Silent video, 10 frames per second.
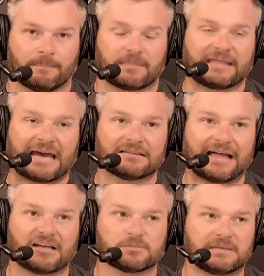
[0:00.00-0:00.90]
That
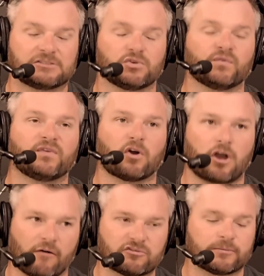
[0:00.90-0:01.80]
allows me to feel
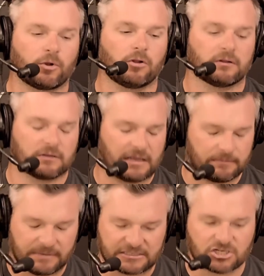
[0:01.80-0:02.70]
comfortable and
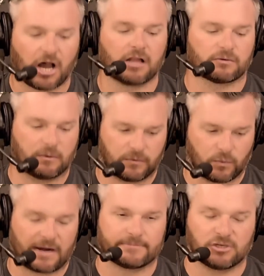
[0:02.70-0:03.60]
be tolerant with
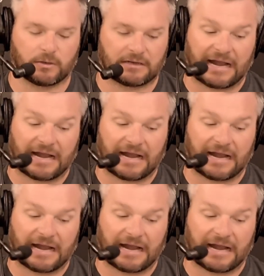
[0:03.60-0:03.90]
what I'm doing.